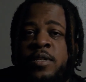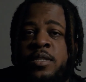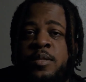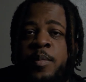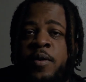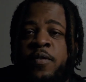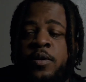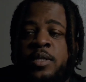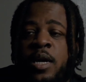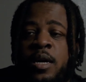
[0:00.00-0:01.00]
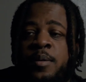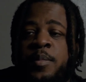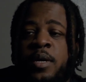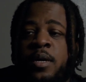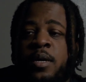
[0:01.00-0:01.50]
This is my first
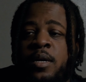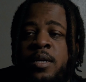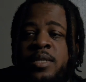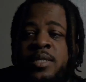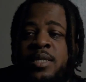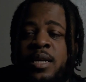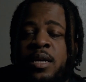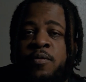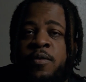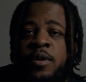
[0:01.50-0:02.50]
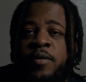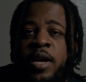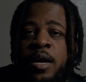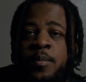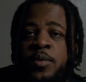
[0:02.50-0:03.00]
time sitting in front of a
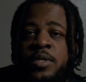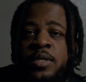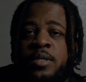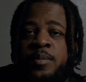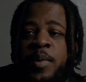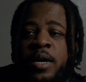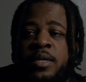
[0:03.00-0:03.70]
camera since my